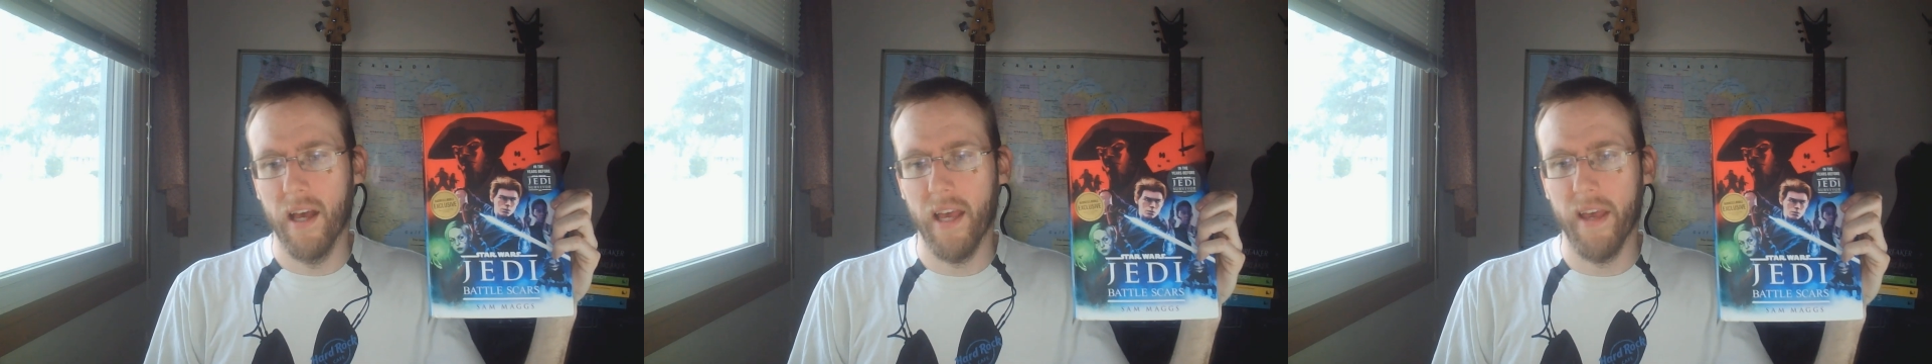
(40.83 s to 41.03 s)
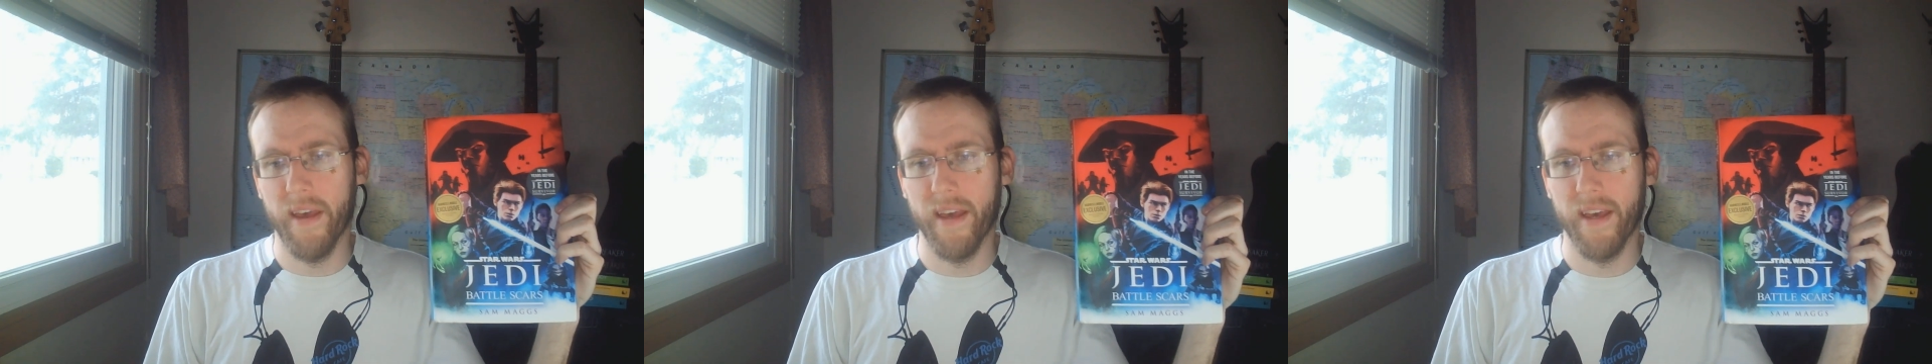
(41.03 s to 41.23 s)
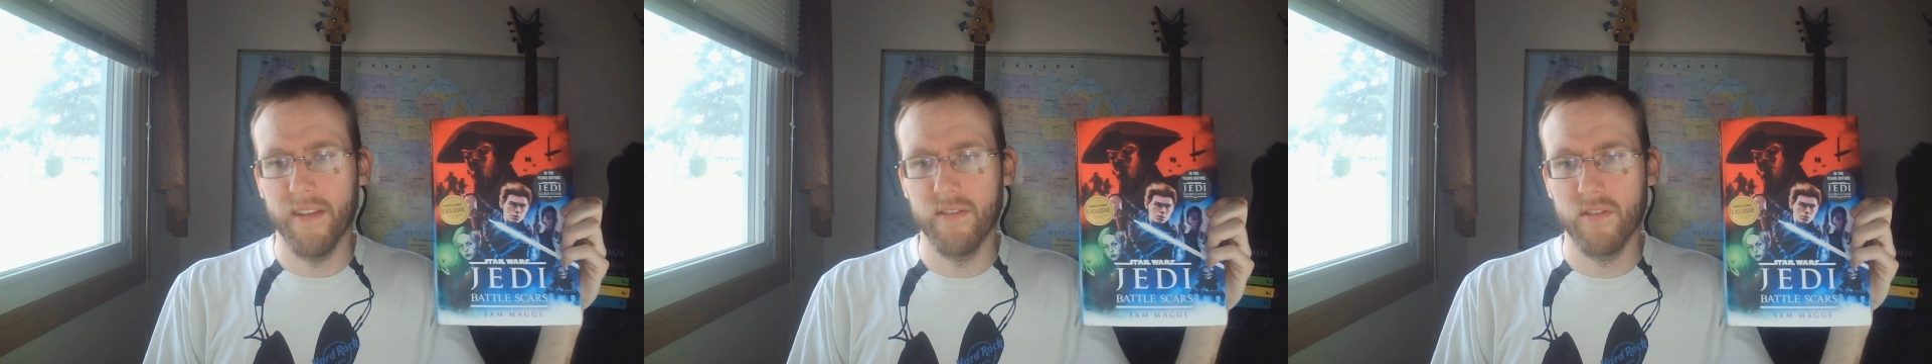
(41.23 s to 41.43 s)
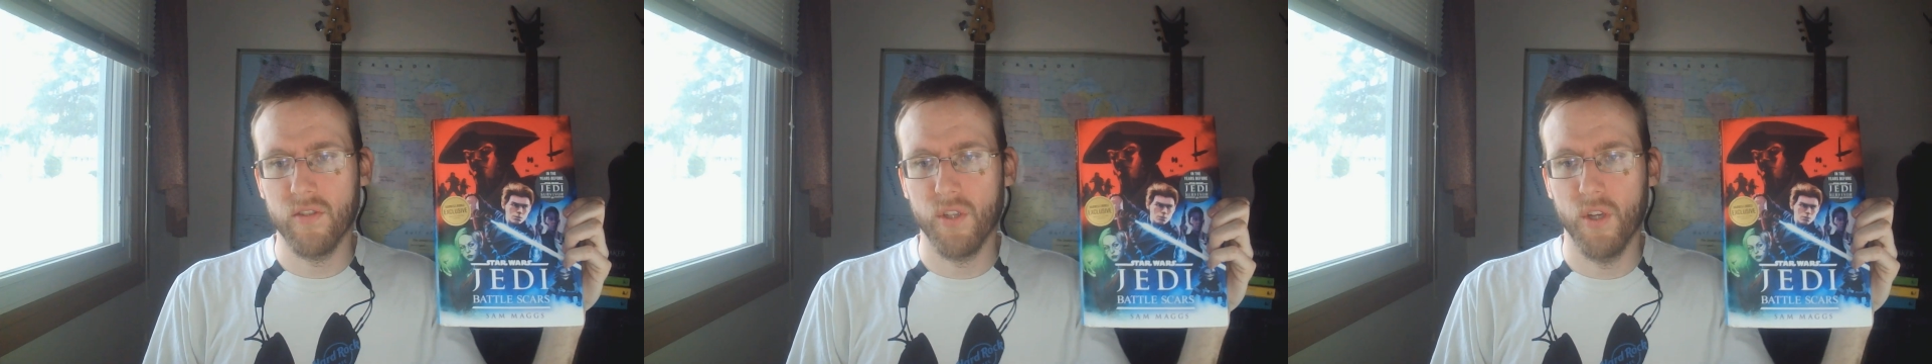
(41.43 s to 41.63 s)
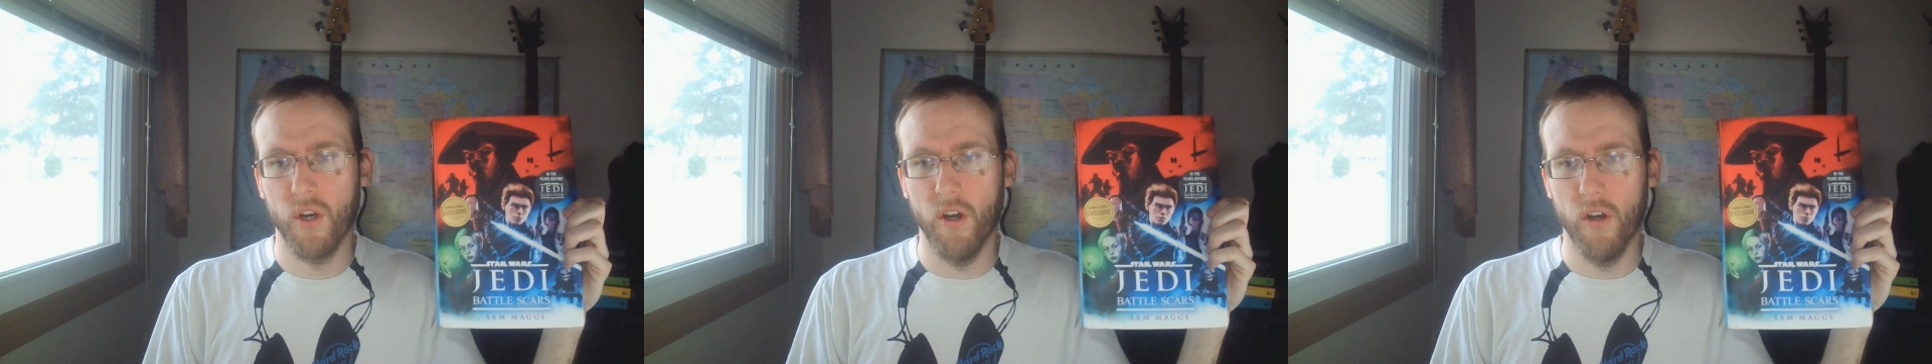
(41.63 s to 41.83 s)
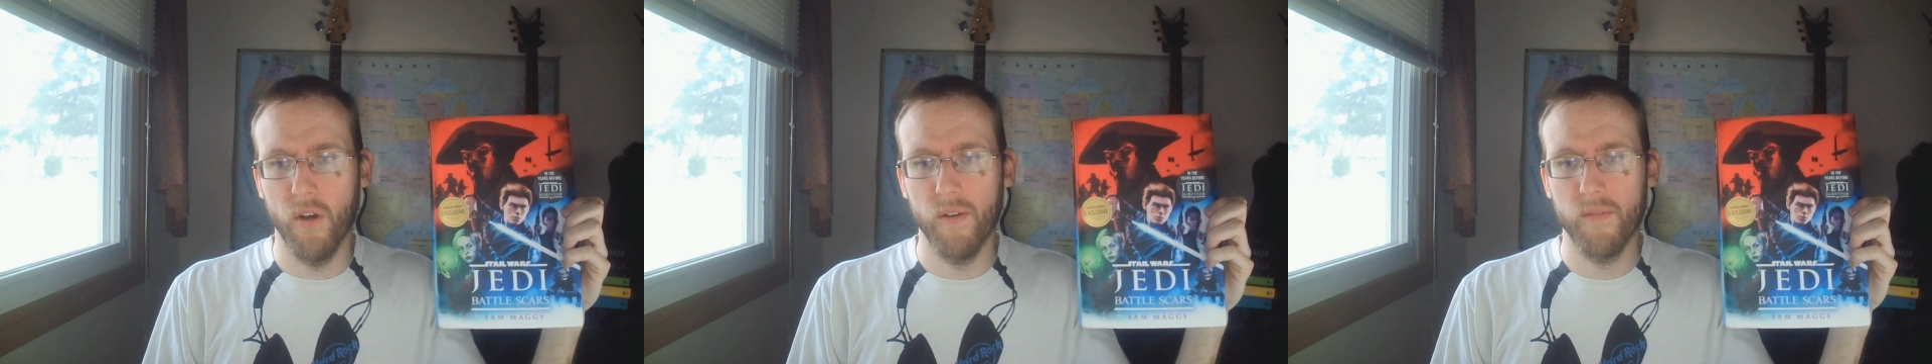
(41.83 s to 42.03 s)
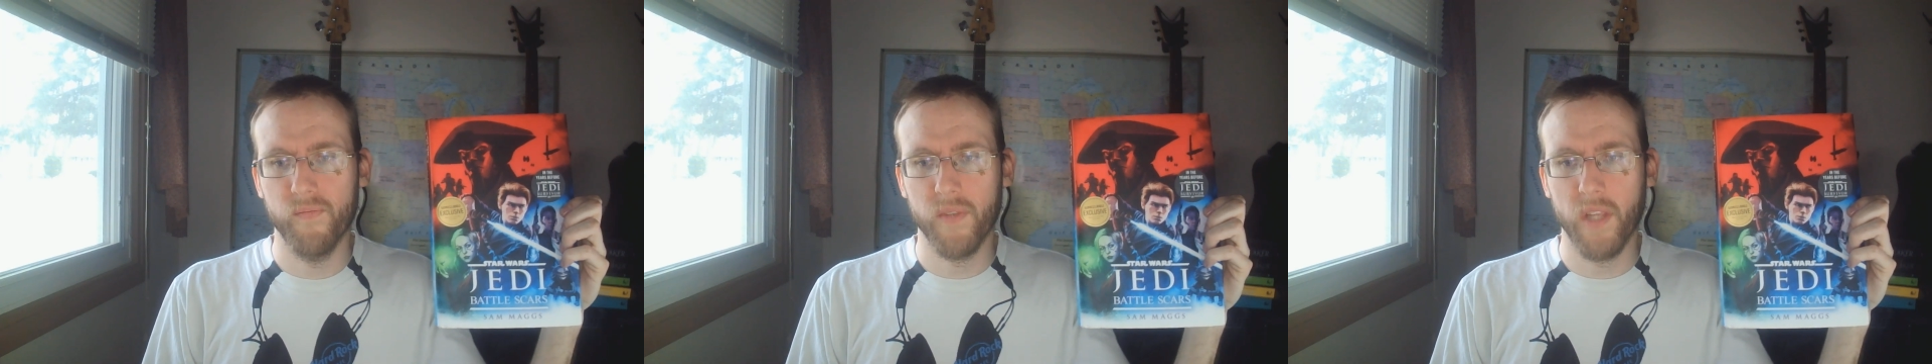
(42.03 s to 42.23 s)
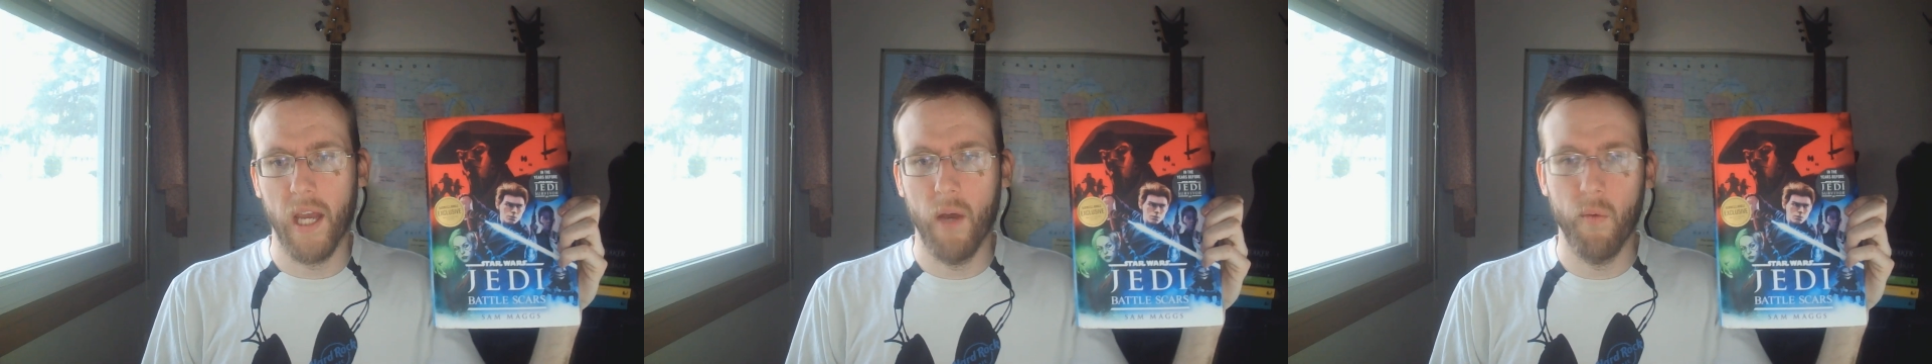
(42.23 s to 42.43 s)
And so
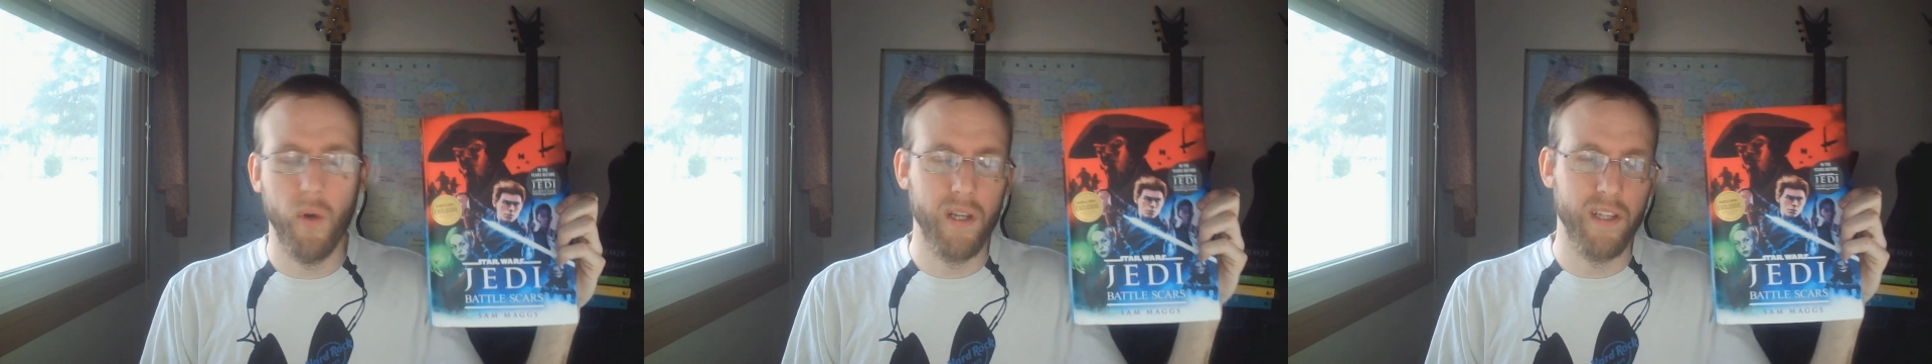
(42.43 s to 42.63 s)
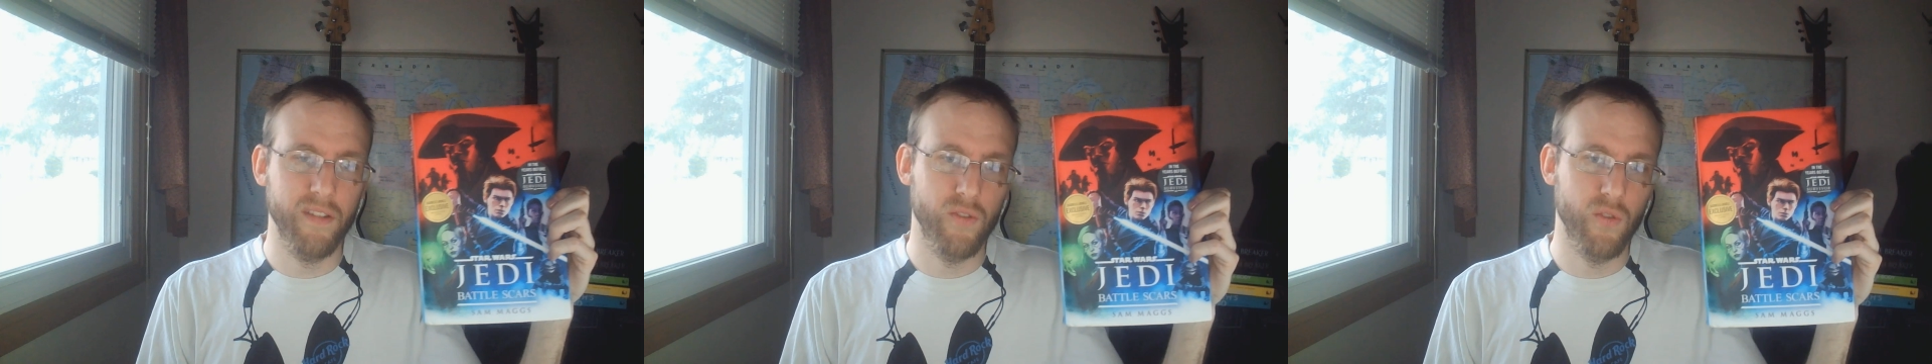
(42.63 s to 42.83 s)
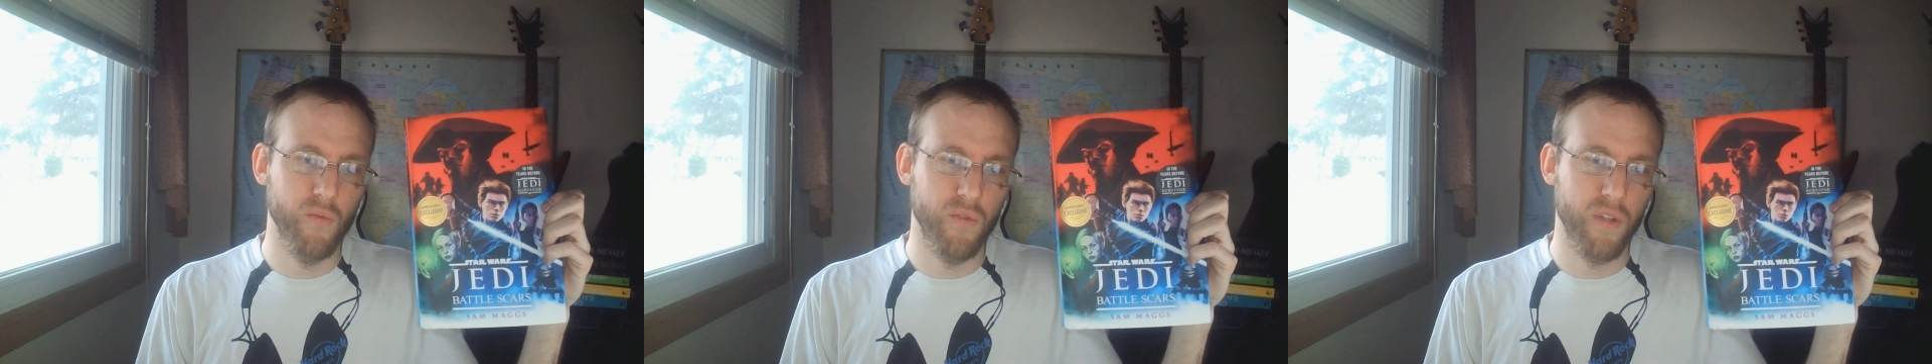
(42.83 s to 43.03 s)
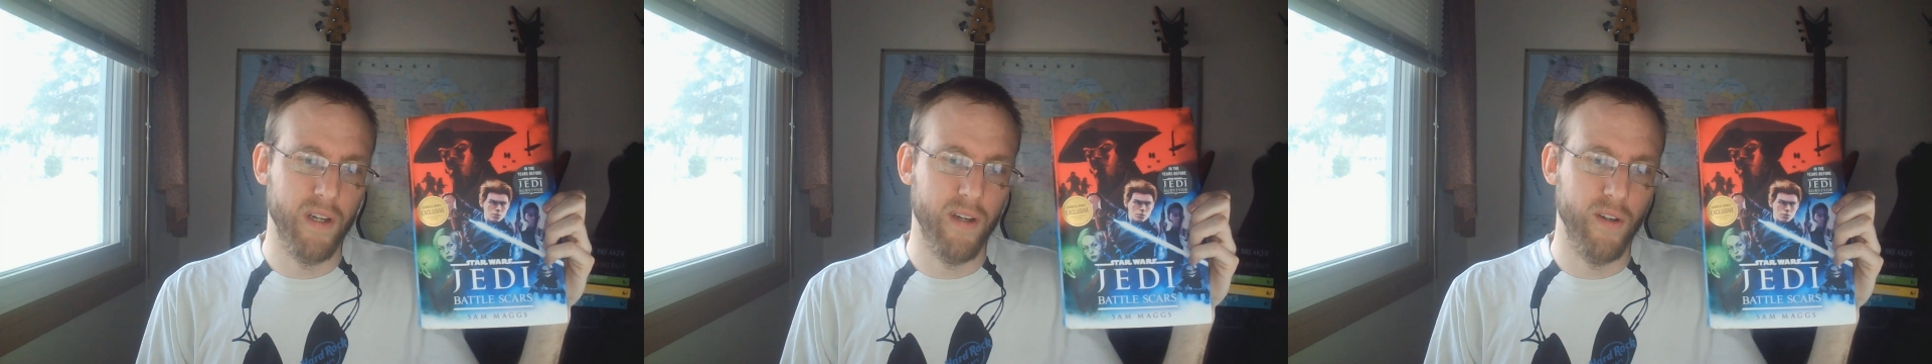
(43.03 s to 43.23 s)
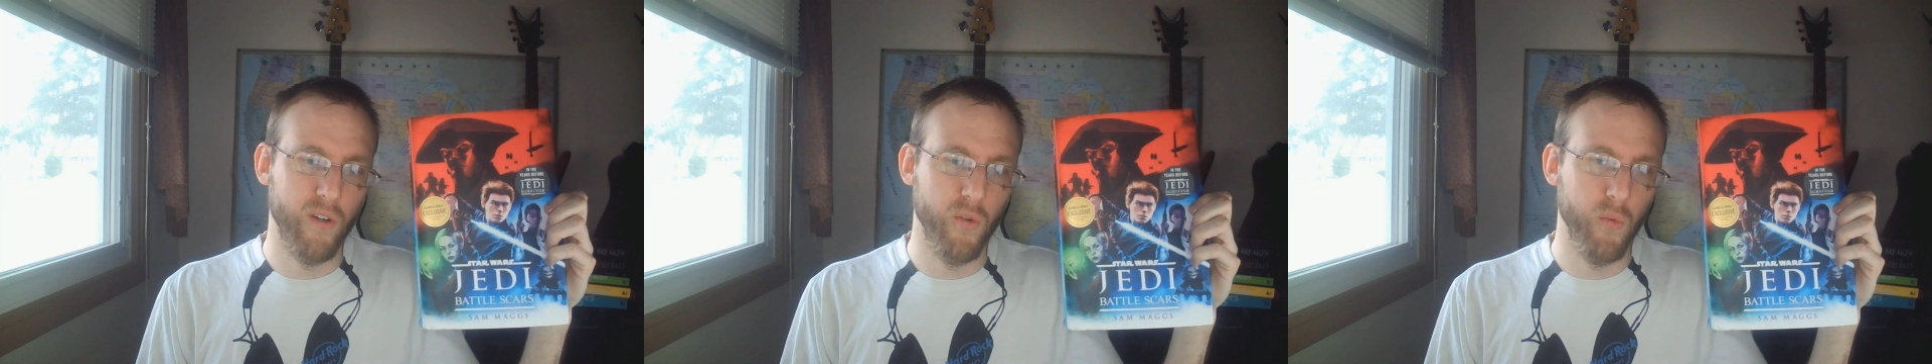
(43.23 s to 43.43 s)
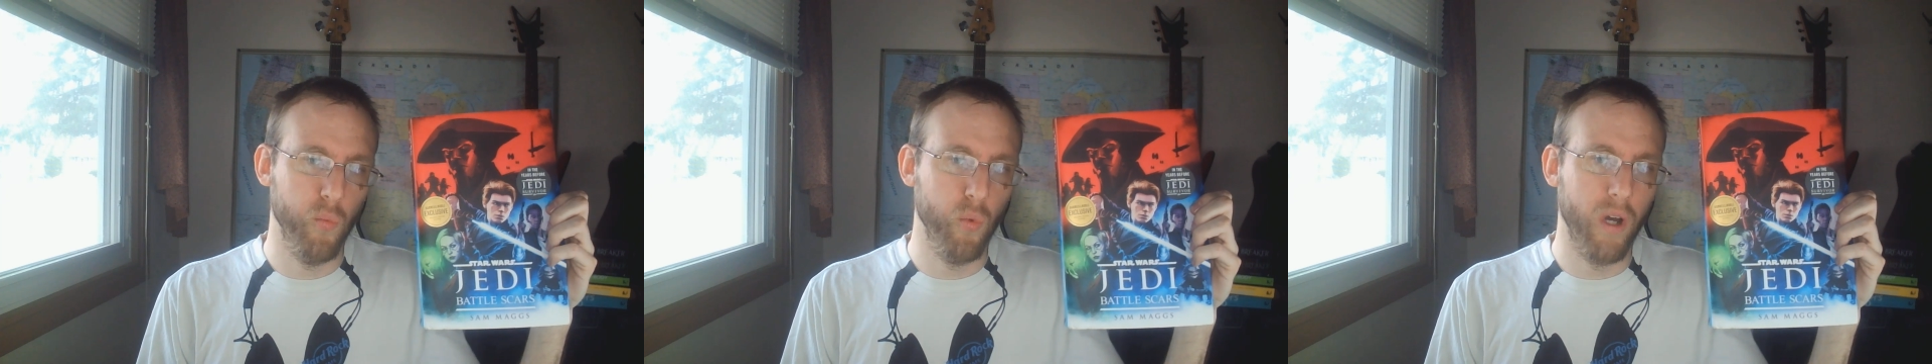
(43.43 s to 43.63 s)
I wanted to know